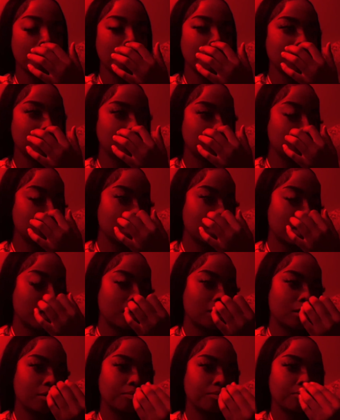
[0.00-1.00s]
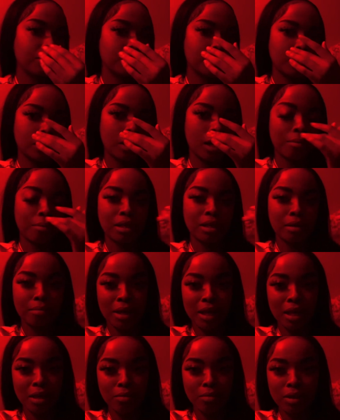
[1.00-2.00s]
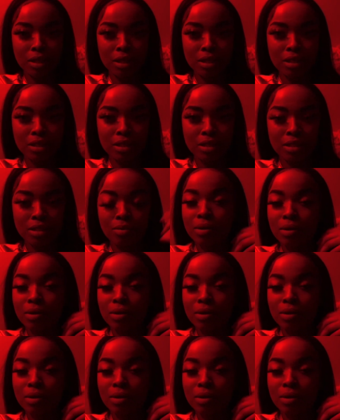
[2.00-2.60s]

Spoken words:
because it's like y'all be the main ones.